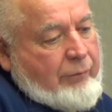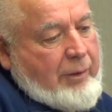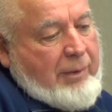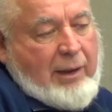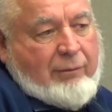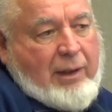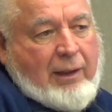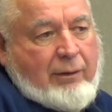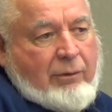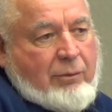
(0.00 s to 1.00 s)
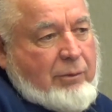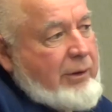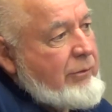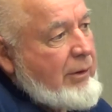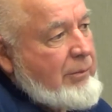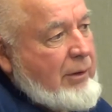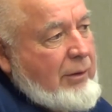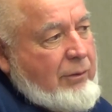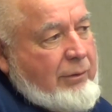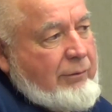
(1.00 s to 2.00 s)
we may have gotten
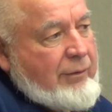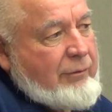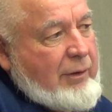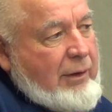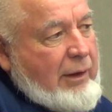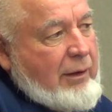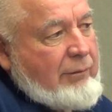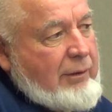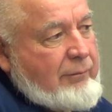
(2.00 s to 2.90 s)
$350 out of it.